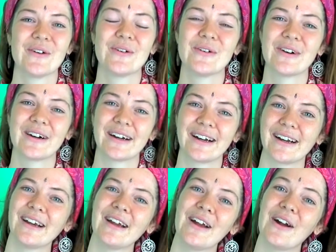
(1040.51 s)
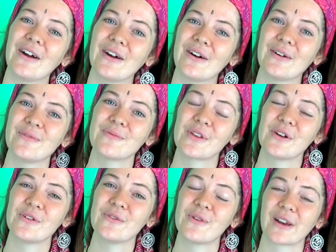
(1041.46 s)
Or
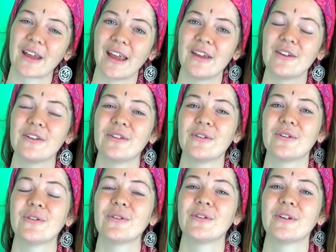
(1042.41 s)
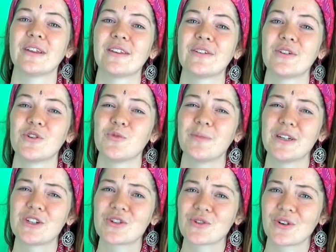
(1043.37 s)
what can you do to be
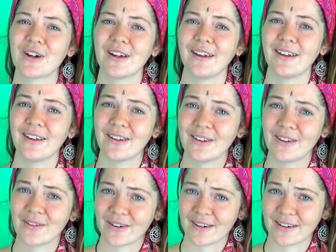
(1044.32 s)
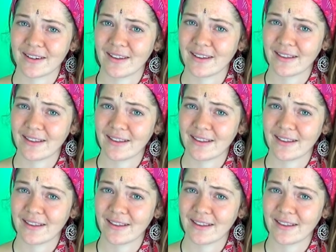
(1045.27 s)
sure you're